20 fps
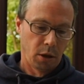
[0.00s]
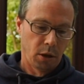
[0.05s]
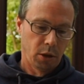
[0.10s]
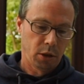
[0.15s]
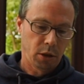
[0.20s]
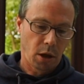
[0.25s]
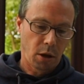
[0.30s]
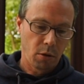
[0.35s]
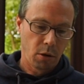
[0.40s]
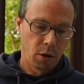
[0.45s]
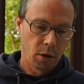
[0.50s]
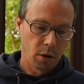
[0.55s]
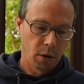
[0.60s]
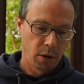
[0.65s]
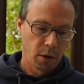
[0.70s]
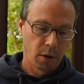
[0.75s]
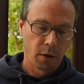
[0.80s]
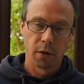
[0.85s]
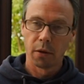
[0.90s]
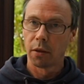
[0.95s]
So
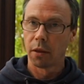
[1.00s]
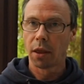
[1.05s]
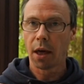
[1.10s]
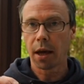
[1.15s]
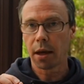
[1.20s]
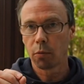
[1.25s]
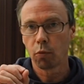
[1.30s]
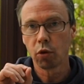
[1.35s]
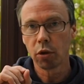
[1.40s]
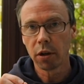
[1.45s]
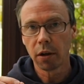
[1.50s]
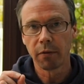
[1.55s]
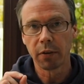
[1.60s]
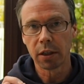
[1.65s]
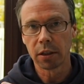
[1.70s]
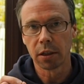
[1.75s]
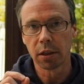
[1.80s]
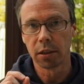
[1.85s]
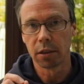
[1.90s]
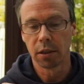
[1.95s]
that wouldn't have
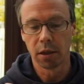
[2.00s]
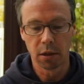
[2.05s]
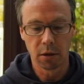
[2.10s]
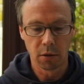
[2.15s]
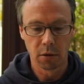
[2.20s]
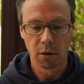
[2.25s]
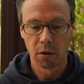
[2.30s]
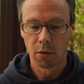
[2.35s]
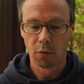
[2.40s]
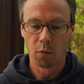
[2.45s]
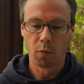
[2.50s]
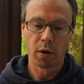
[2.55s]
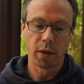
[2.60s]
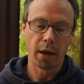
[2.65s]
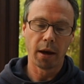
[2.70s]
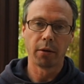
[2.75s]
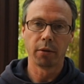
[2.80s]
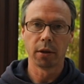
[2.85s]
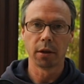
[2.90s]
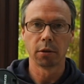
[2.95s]
existed
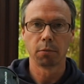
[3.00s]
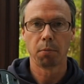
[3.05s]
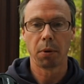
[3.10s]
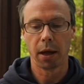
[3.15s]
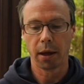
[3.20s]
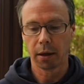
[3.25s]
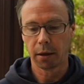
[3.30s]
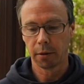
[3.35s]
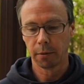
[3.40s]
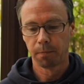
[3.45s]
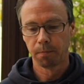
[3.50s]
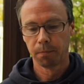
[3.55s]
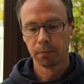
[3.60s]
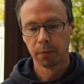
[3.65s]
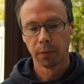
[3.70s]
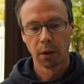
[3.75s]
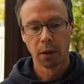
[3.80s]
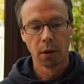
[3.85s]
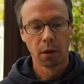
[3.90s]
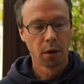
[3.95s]
without this bag.
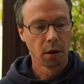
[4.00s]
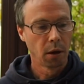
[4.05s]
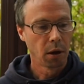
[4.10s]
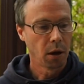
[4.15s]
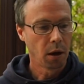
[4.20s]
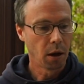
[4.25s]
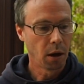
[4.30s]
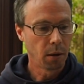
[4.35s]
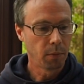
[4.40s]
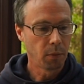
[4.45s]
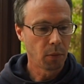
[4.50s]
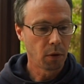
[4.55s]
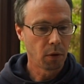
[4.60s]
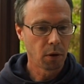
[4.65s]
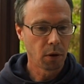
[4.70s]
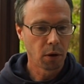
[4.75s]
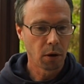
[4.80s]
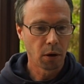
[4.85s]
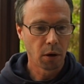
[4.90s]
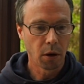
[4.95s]

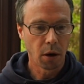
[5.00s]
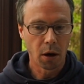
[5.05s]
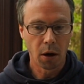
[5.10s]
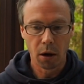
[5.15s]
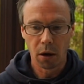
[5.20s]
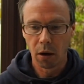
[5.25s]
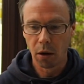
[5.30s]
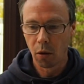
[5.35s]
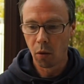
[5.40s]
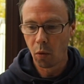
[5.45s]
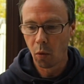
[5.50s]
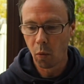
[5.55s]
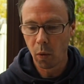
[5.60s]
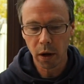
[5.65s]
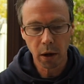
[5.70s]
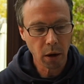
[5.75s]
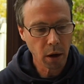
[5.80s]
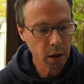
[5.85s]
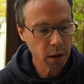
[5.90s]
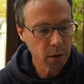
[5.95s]

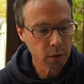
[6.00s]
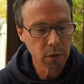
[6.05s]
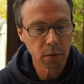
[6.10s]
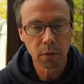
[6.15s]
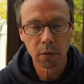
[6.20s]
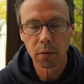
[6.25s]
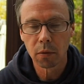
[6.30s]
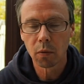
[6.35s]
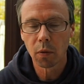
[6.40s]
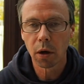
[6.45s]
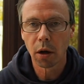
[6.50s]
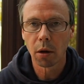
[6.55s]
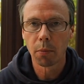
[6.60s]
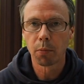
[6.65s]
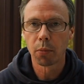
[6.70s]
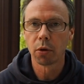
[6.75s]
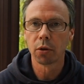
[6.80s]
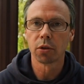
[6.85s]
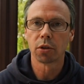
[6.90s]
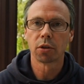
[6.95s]
When
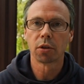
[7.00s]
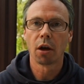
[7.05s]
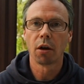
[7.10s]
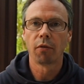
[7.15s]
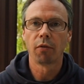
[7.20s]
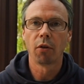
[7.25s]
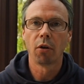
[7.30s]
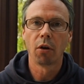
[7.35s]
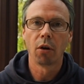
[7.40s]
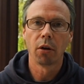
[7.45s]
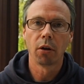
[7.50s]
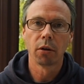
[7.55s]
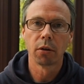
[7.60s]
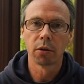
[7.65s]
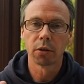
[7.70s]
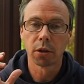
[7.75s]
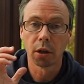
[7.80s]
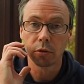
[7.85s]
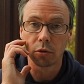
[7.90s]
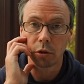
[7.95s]
I put stuff
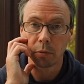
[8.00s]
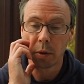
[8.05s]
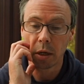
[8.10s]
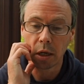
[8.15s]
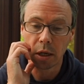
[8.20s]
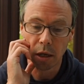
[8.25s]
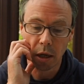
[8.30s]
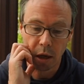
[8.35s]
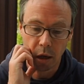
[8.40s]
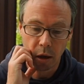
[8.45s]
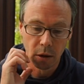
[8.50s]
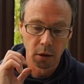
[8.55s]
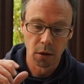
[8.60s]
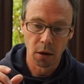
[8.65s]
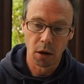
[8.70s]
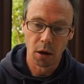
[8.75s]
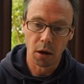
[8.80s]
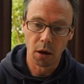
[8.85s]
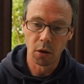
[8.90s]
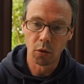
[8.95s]
on social media,
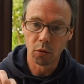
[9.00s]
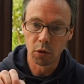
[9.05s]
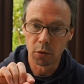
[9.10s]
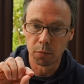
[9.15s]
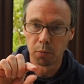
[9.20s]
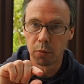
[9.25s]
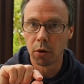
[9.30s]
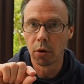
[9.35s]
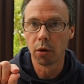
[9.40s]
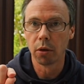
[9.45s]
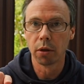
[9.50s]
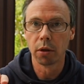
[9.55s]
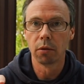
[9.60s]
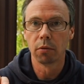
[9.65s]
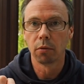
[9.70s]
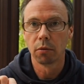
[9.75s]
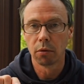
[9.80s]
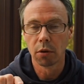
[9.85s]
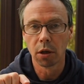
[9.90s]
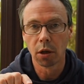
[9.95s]
I always put
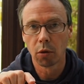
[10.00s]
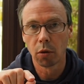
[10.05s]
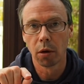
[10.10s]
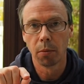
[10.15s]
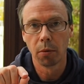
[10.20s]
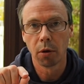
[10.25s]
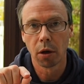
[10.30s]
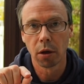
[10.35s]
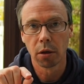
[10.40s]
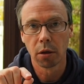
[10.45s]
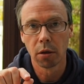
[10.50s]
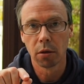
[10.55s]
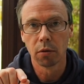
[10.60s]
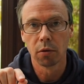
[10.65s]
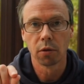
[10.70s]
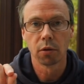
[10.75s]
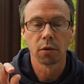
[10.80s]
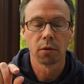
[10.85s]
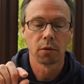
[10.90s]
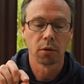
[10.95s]
the equipment I
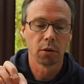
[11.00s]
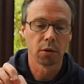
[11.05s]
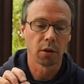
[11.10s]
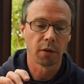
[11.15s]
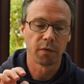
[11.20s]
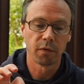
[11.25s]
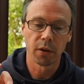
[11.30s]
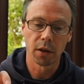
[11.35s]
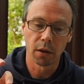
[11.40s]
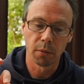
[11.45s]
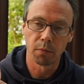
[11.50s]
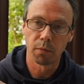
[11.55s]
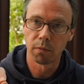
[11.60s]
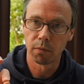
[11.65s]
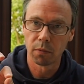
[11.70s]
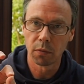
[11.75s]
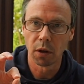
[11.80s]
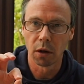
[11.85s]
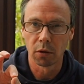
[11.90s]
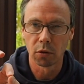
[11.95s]
use, because I figure,
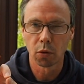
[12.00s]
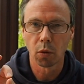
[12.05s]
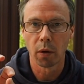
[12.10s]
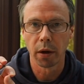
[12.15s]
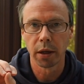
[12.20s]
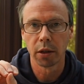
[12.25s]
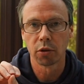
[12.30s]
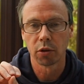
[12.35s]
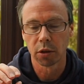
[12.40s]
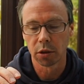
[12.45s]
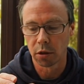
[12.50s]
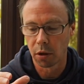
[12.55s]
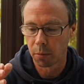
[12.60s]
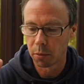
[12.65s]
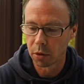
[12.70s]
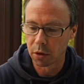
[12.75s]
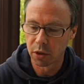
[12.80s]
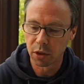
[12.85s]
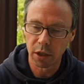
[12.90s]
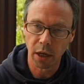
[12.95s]
you know, it's quite interesting. I
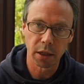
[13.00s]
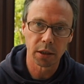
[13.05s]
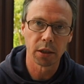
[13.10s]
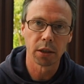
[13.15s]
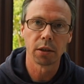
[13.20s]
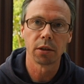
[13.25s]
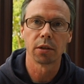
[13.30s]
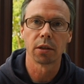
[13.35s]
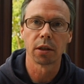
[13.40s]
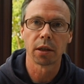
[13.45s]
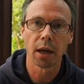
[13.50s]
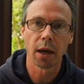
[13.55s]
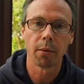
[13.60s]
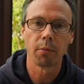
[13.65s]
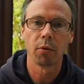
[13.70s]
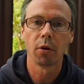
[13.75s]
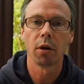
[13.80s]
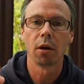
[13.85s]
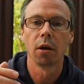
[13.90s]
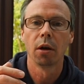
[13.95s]
put the settings, the
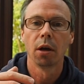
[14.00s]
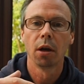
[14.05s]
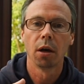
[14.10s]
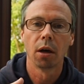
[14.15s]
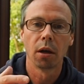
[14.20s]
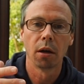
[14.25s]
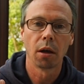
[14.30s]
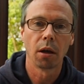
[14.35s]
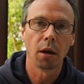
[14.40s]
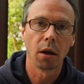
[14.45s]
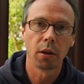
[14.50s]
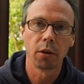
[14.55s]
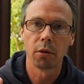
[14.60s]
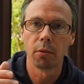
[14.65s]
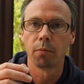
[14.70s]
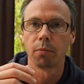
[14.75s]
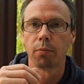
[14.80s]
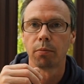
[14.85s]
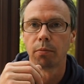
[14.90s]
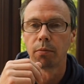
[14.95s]
camera, and
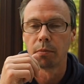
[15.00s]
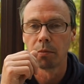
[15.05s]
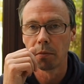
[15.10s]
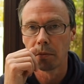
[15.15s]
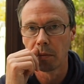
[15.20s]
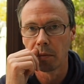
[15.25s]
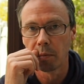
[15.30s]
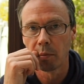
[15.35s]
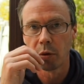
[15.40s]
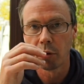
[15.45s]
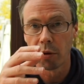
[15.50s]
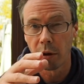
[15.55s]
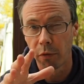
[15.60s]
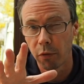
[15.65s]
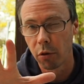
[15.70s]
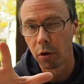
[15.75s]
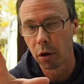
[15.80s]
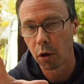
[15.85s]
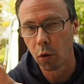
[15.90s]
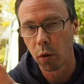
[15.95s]
other
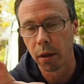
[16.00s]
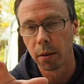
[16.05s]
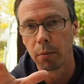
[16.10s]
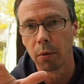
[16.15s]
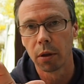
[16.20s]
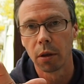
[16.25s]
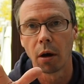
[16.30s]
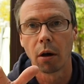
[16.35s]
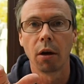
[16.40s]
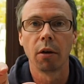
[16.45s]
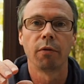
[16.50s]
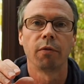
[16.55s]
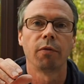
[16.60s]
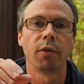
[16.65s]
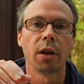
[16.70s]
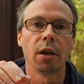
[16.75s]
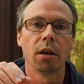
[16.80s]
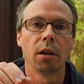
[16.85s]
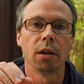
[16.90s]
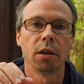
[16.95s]
peripheral equipment that I
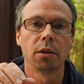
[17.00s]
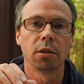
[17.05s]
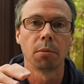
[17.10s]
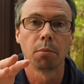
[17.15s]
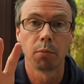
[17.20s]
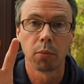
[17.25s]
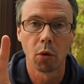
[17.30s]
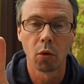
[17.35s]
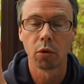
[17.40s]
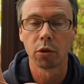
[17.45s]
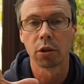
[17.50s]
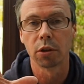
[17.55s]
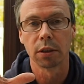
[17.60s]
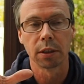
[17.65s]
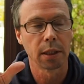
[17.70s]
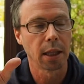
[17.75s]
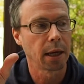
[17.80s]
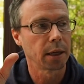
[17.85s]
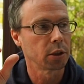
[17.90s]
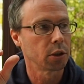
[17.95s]
feel is important
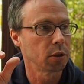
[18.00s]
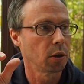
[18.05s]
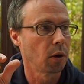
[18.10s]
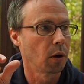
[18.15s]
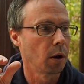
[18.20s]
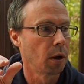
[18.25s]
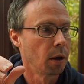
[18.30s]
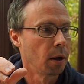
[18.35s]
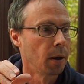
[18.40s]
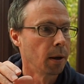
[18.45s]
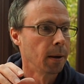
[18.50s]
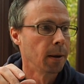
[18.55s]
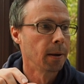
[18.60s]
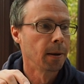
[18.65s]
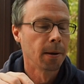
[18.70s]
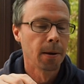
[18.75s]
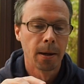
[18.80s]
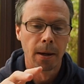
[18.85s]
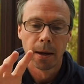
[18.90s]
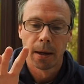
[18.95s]
to that shot.
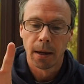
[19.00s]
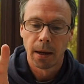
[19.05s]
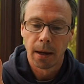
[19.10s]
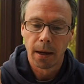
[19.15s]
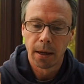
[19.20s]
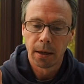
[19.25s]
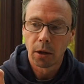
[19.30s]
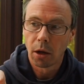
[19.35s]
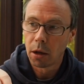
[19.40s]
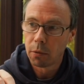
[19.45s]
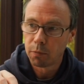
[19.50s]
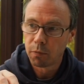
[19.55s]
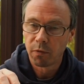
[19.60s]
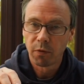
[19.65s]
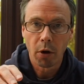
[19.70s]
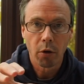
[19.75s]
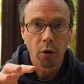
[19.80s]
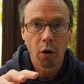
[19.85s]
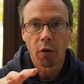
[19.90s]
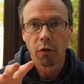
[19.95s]
And I
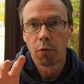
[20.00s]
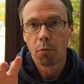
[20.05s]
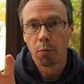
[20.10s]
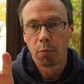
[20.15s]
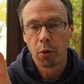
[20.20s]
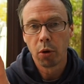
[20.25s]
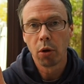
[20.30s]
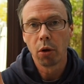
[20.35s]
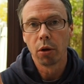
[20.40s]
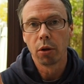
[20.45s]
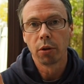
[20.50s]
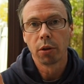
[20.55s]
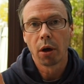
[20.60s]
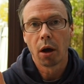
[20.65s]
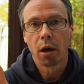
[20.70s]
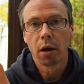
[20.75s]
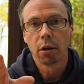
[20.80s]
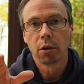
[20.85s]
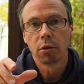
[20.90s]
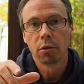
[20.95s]
very often put that
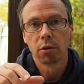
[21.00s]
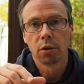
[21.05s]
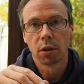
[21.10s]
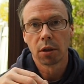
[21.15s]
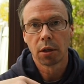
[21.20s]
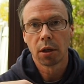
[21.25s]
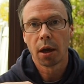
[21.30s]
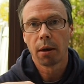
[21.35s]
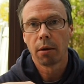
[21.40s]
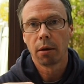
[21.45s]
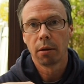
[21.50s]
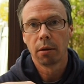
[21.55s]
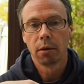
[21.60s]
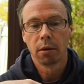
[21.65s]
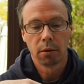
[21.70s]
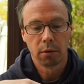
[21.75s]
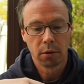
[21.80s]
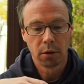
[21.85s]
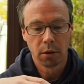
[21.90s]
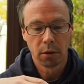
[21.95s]
I use the
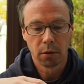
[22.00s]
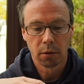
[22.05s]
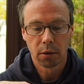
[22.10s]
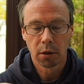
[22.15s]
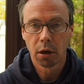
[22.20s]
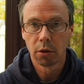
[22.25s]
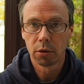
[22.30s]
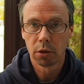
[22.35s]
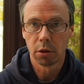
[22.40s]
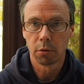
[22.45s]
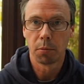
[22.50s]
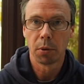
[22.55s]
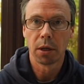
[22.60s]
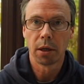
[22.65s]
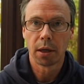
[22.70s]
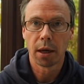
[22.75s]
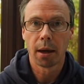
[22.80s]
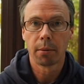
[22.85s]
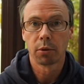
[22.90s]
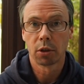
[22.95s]

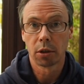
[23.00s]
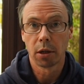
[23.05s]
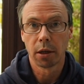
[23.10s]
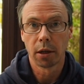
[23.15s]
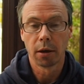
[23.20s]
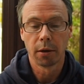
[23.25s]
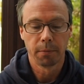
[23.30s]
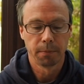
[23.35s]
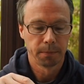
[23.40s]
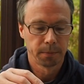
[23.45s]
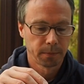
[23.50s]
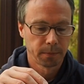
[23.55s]
Cosyspeed Camslinger.